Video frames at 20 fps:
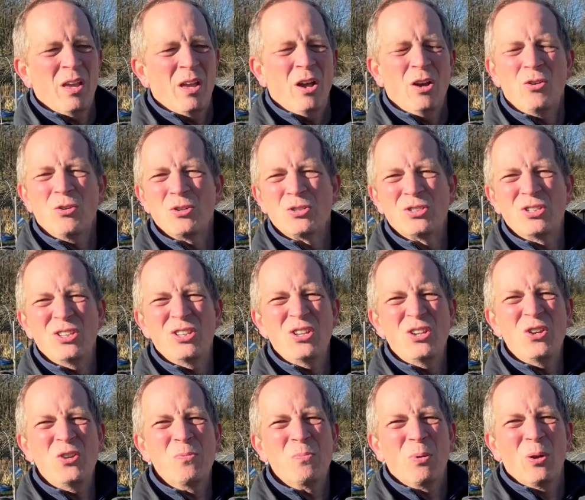across to the
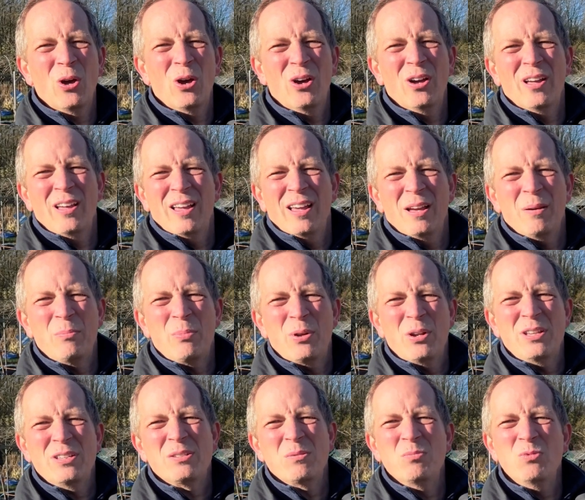new plot and
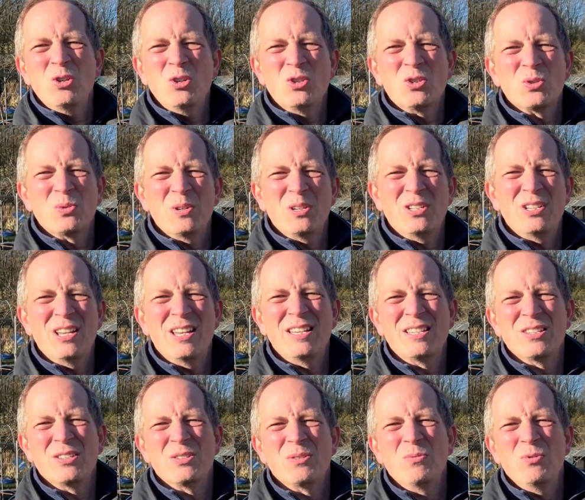putting in some new
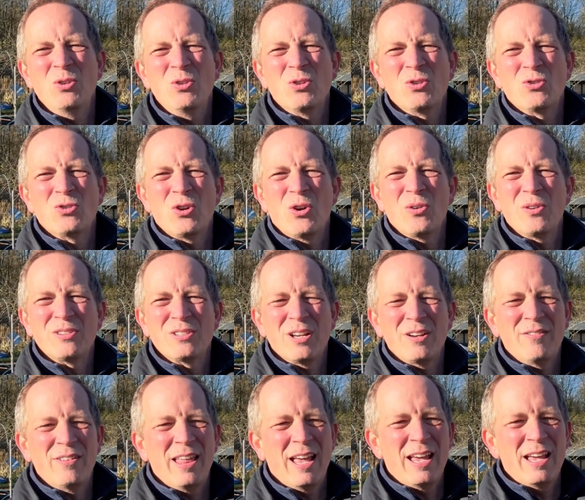switches and some new controllers
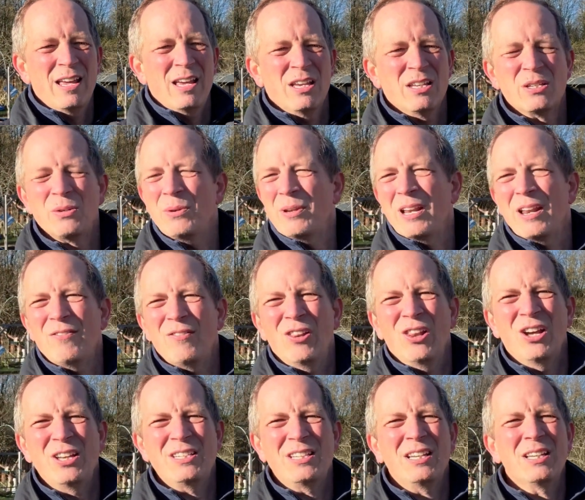over there so we can have
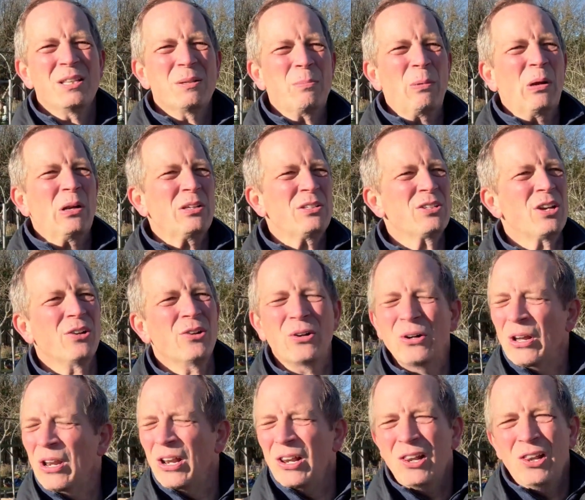lighting in the polytunnel,
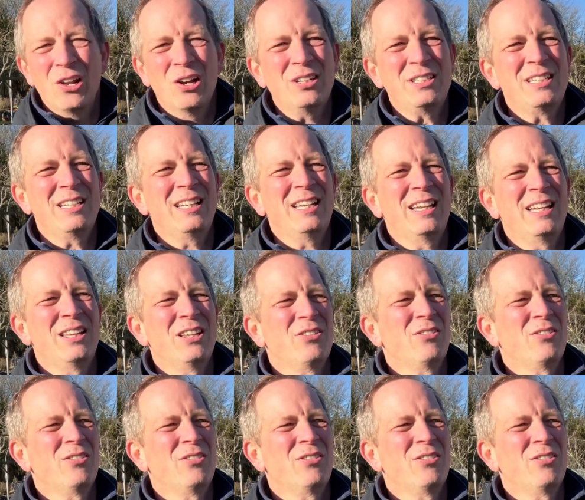lighting in the